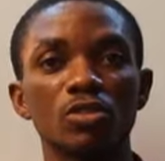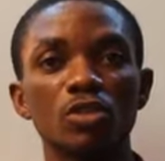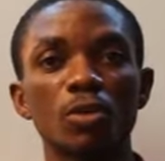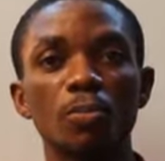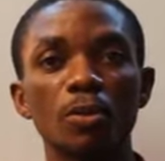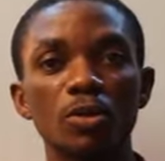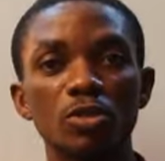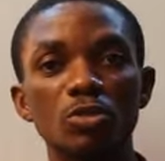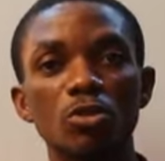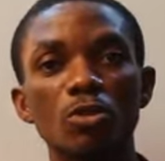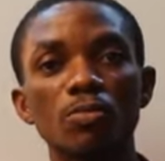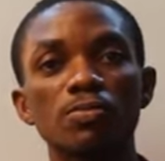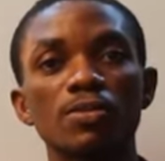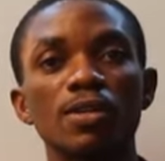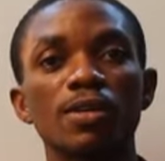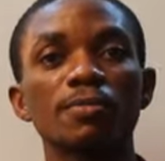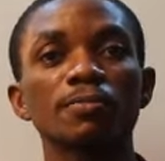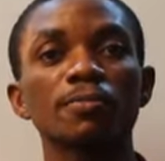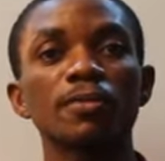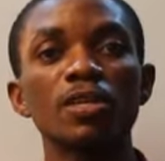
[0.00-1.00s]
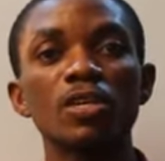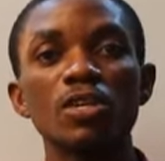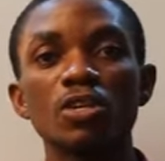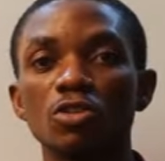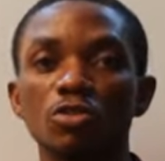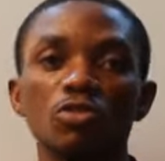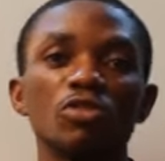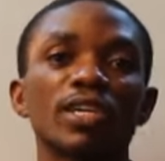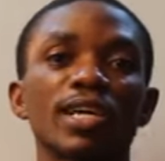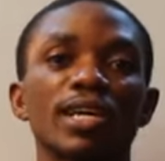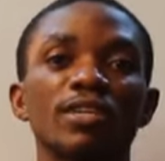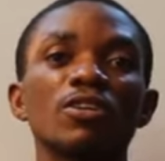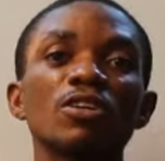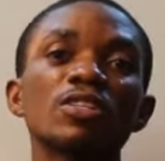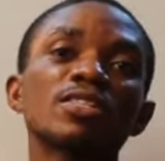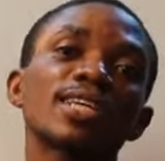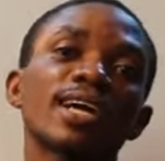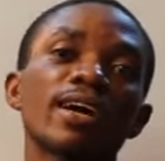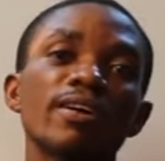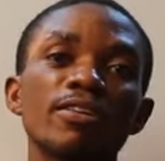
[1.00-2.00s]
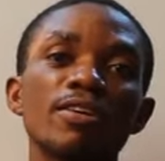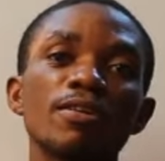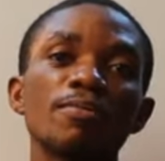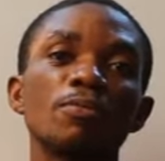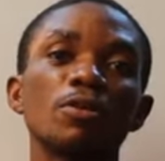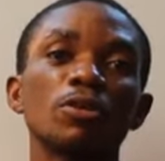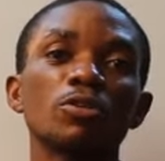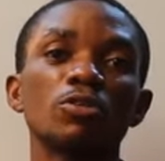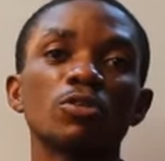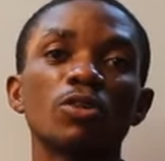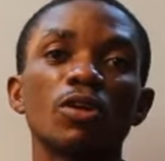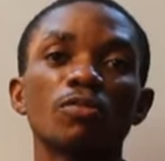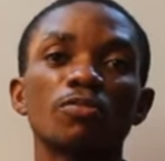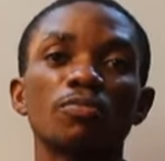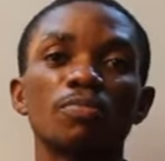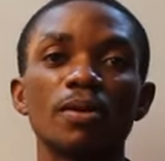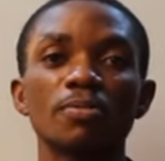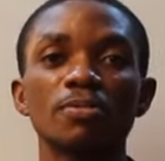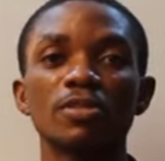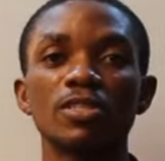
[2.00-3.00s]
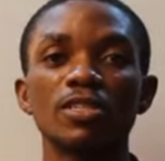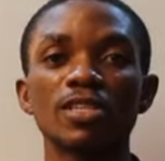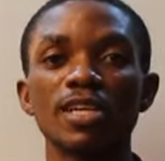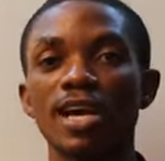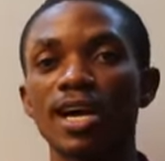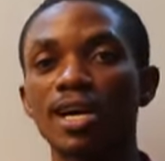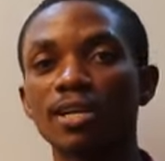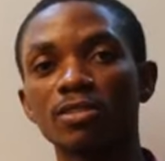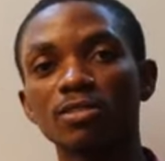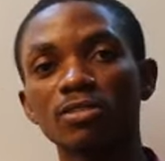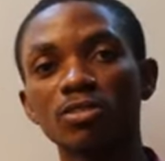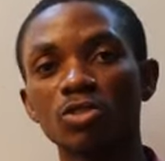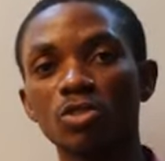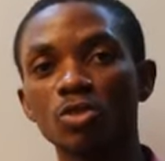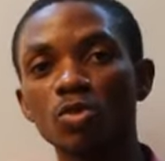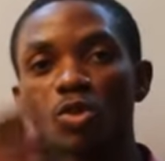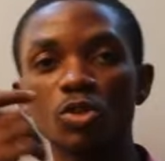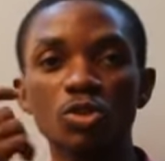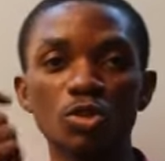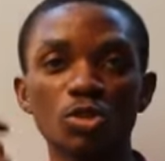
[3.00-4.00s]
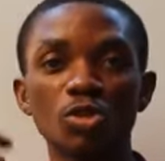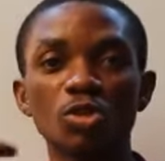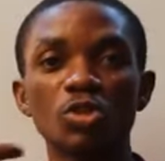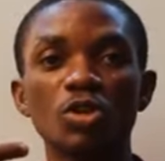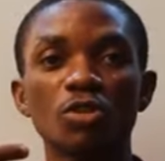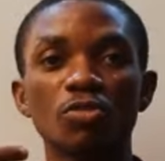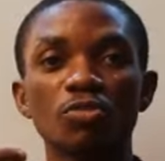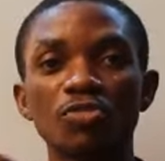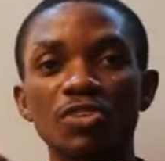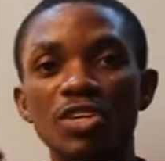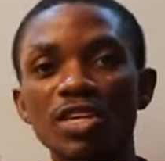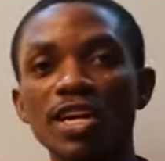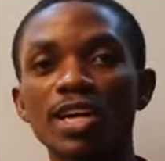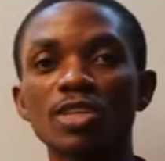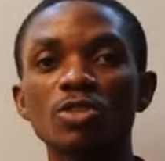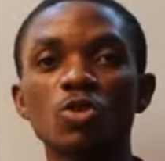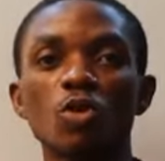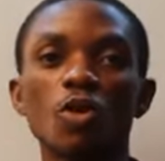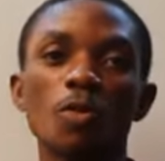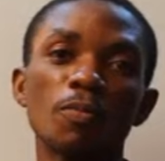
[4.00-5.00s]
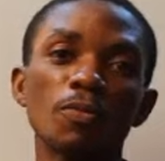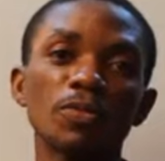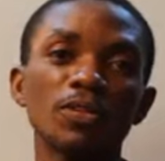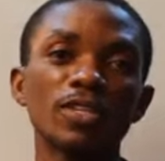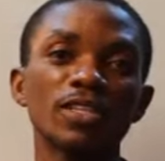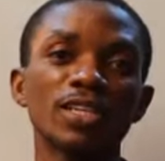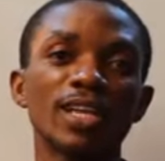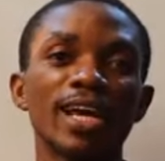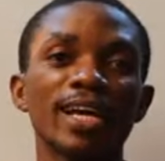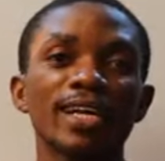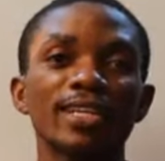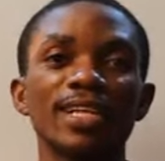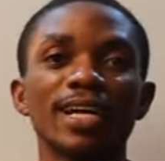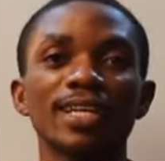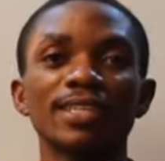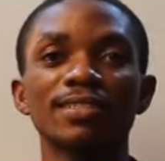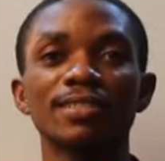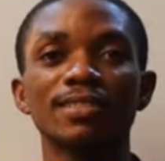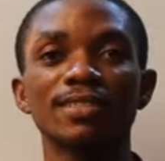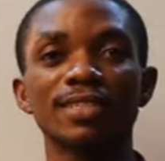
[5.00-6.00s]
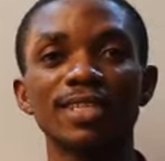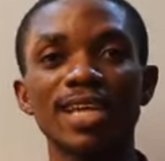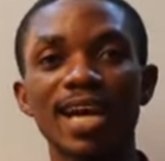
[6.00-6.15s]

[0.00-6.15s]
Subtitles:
your bottle opener, you cannot carry a bottle of Pepsi and you want to use your finger to open it like that